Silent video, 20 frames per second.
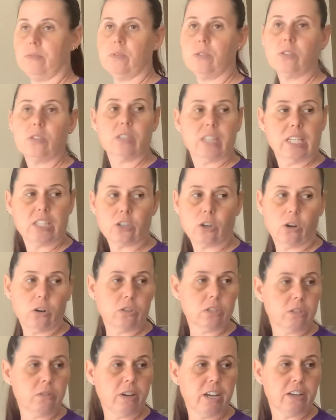That's all
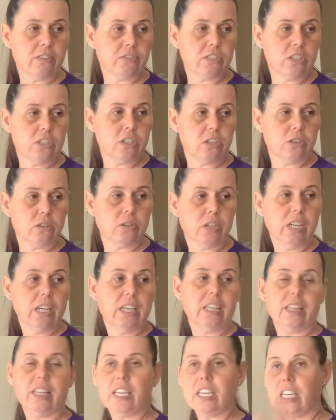you have to do.
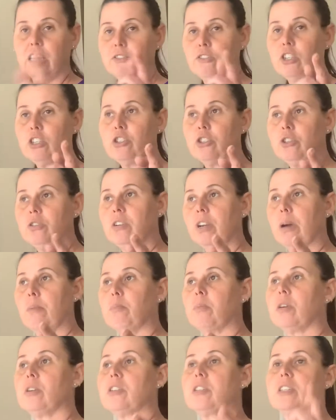They give you 2
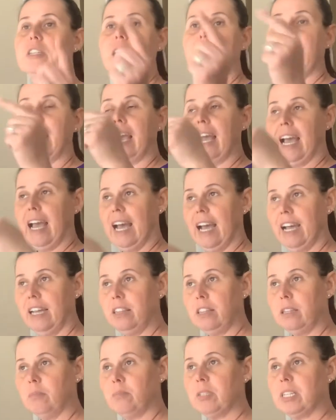numbers,
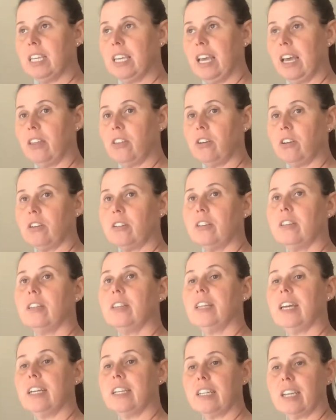add them together,
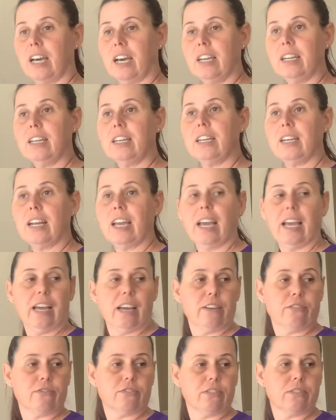then cut it in
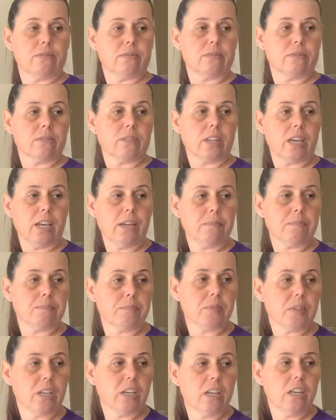half. Okay?
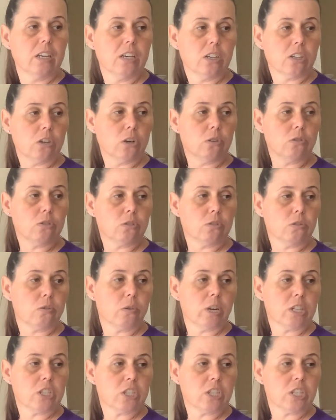Go do
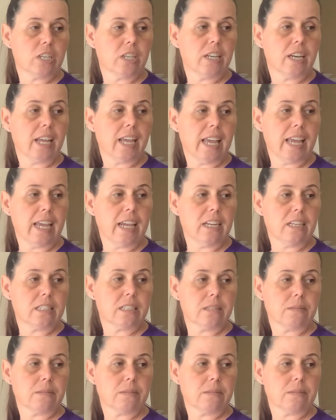question 8.